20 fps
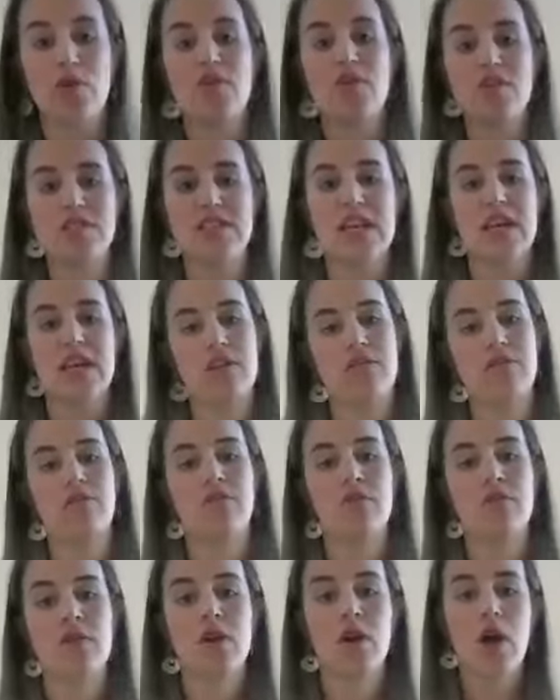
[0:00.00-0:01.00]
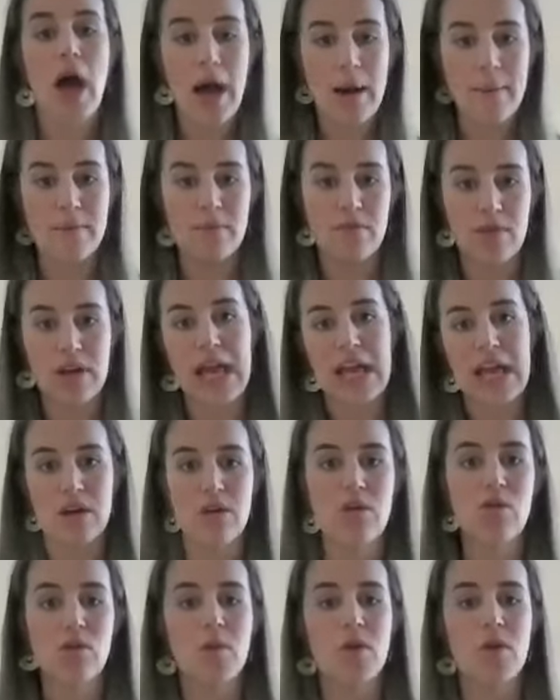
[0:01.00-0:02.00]
of those negative um, related
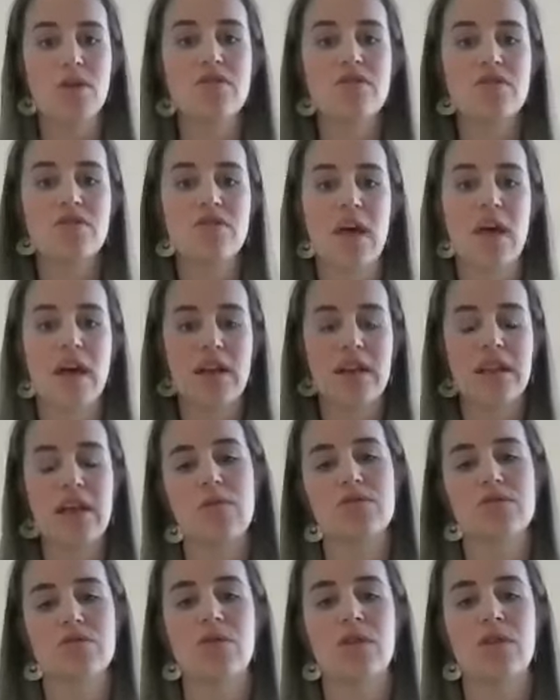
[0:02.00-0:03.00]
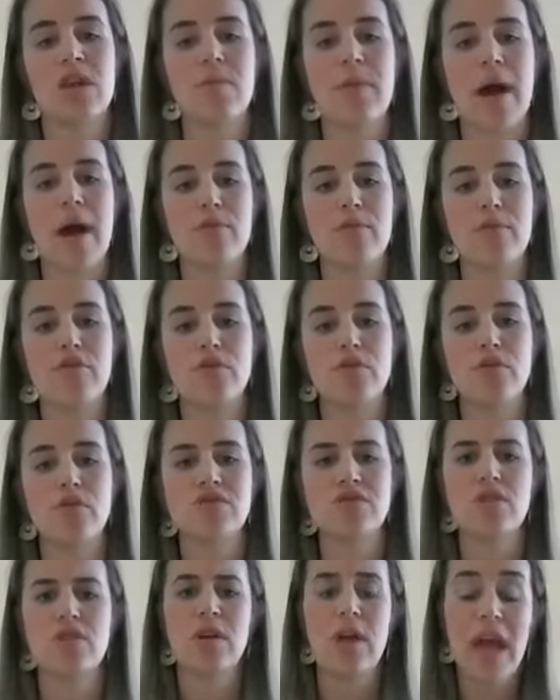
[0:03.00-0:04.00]
hormones that Claire was talking about before.
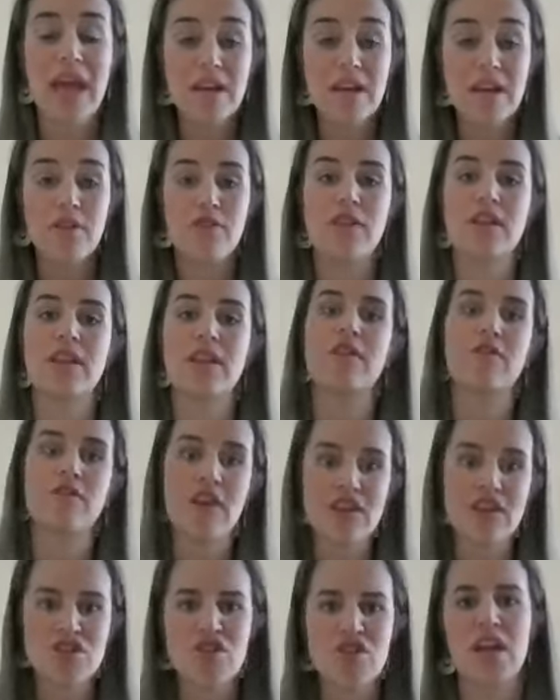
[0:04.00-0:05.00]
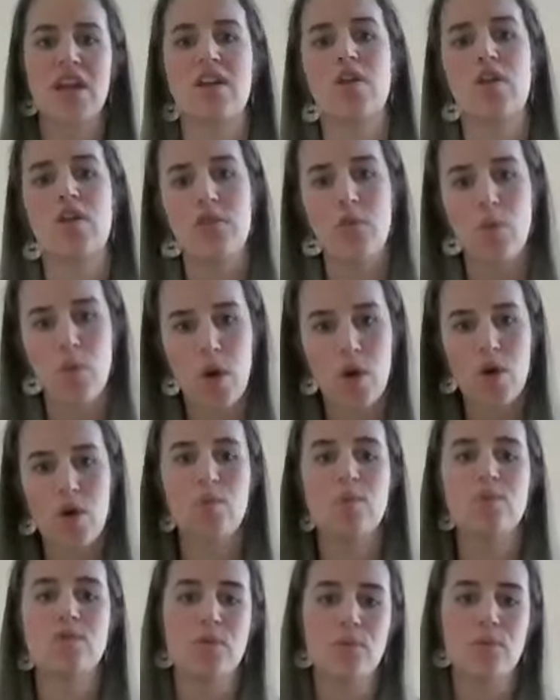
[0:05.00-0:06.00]
So you end up feeling frustrated and
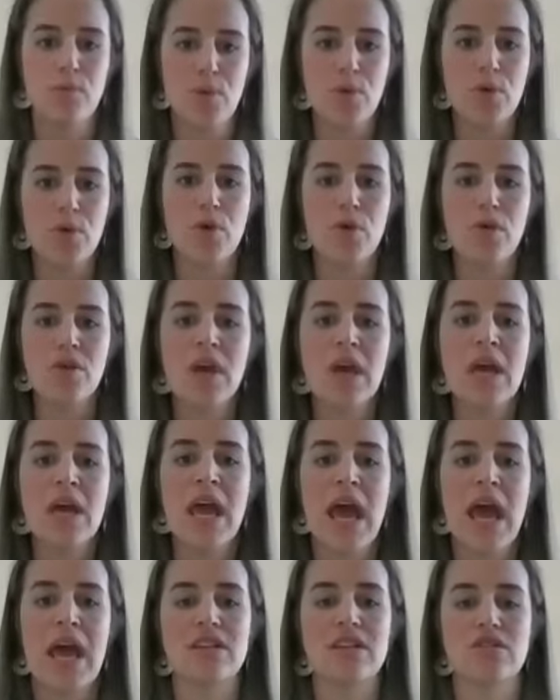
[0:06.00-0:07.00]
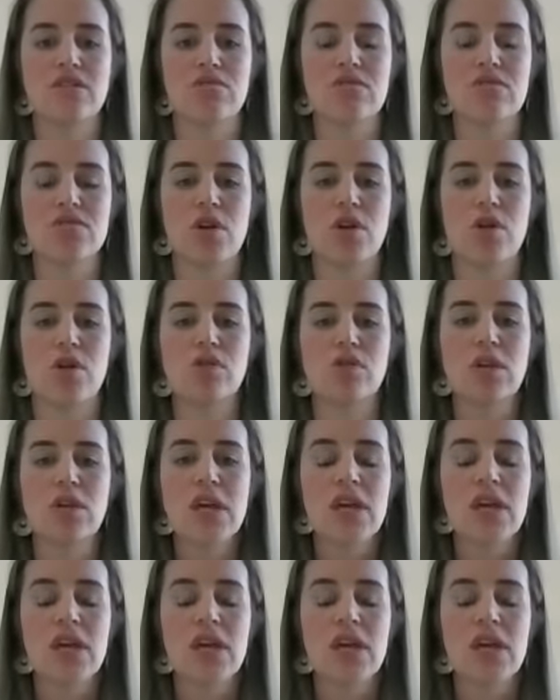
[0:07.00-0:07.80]
overwhelmed and bored as a result.